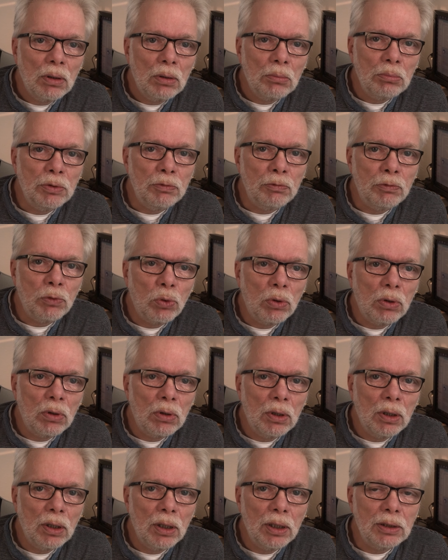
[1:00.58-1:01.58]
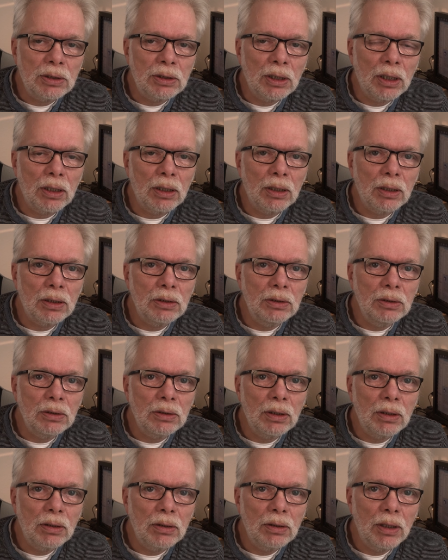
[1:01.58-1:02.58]
before I tell
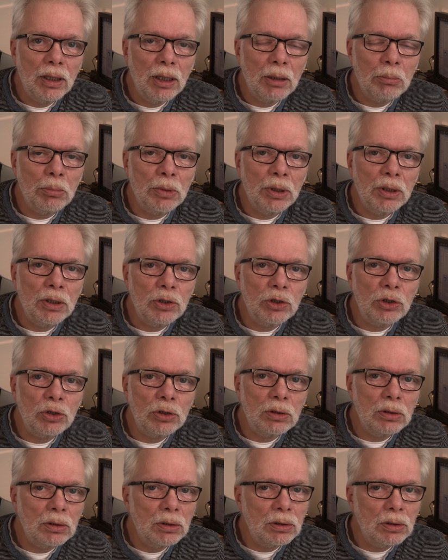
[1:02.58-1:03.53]
that much,